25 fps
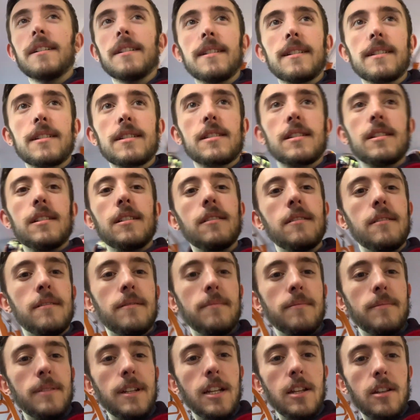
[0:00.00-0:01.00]
It's
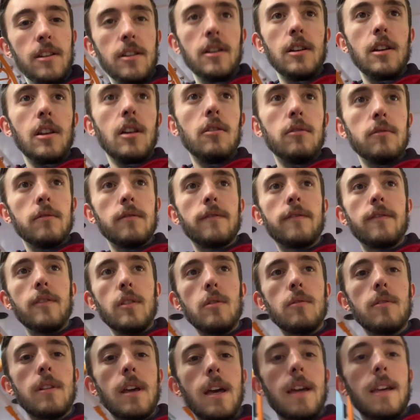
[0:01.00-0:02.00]
been a long
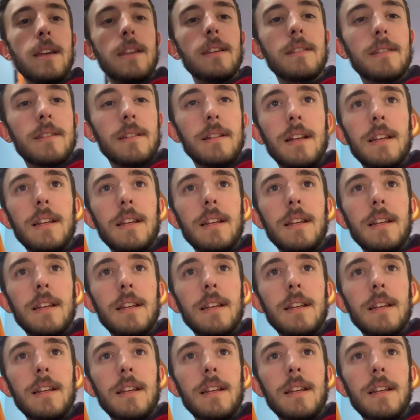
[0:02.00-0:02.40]
few days.